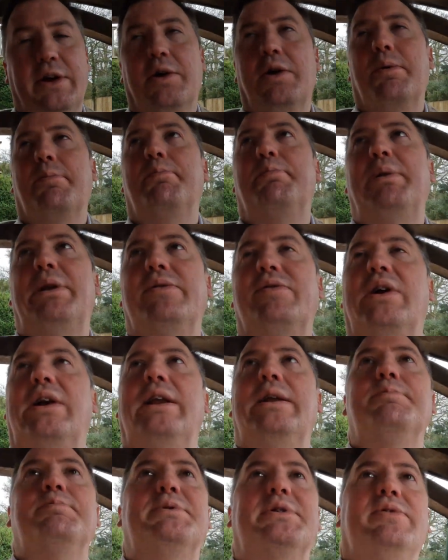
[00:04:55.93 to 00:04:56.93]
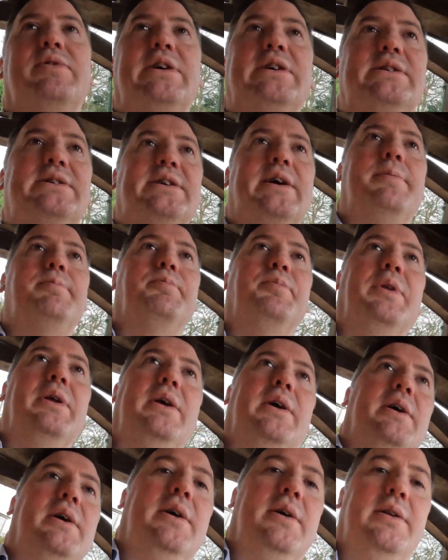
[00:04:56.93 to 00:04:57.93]
you got a bit of a glimpse of it.
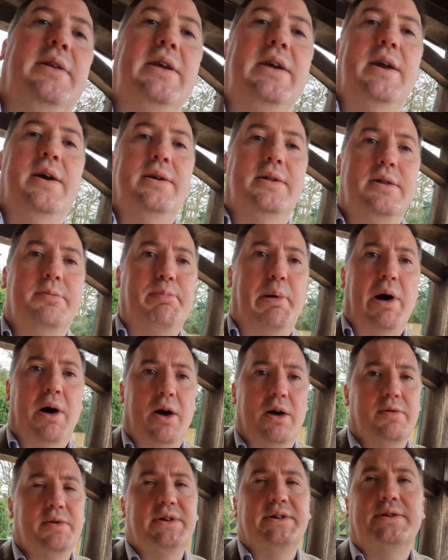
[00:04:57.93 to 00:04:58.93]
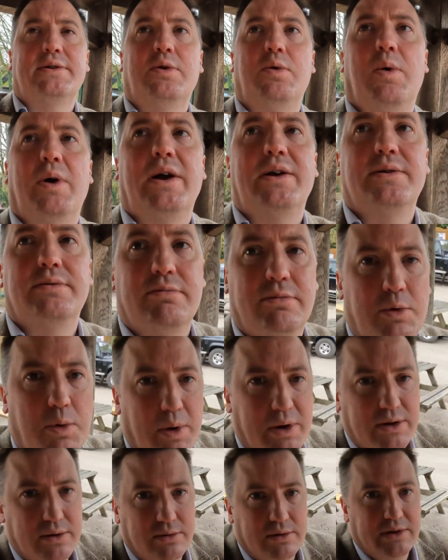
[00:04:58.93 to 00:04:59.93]
The bar is quite
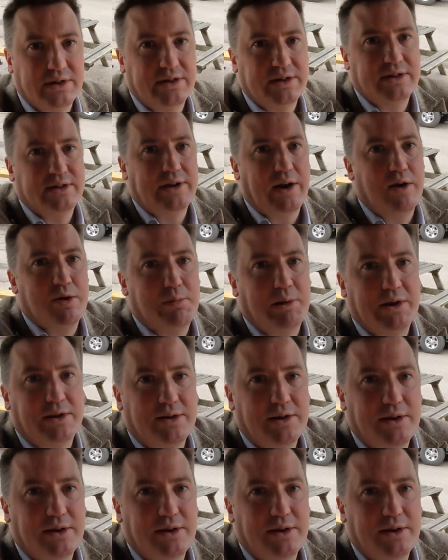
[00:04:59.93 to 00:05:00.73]
nice. It's down.